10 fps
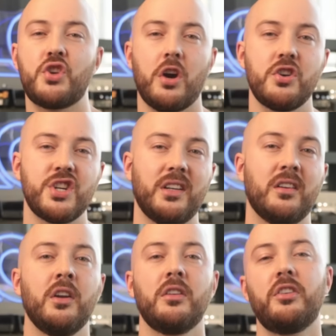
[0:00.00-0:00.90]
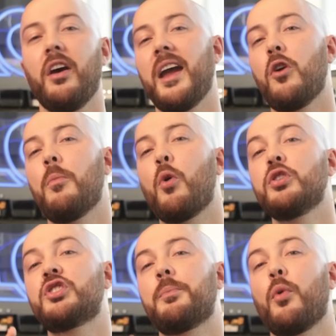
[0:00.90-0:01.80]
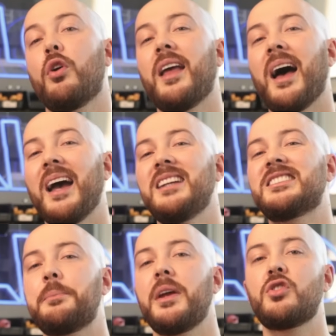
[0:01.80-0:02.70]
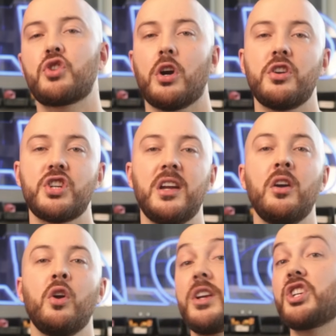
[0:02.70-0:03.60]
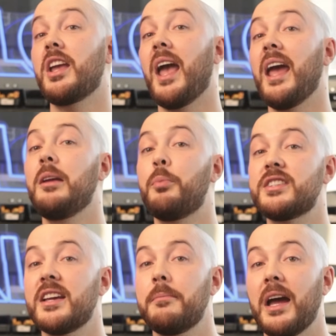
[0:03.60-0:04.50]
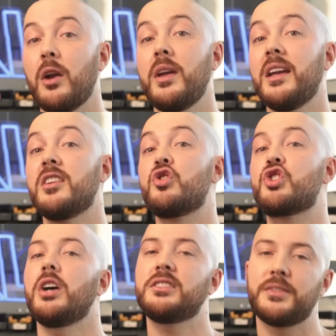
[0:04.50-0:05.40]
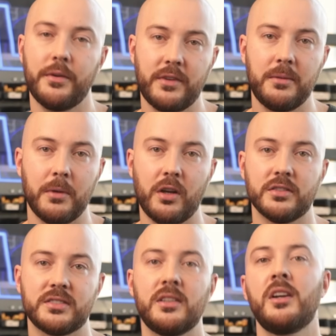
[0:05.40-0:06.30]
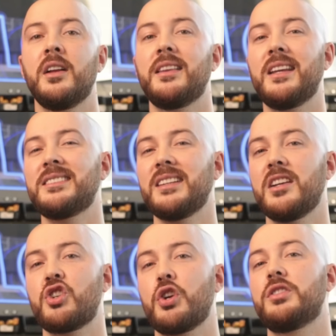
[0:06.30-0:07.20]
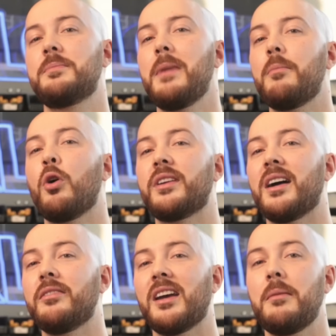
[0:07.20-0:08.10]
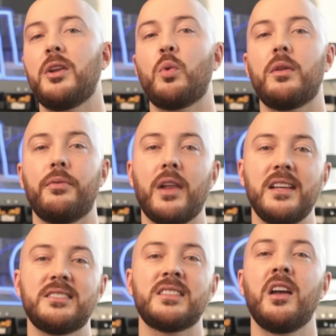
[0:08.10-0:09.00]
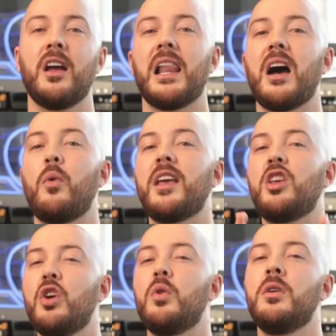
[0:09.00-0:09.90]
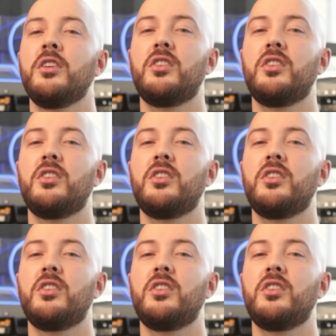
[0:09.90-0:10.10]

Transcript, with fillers: charging. The Airborne supports high-speed charging, reaching 80% battery in just 15 minutes. This ensures minimal downtime between flights, allowing you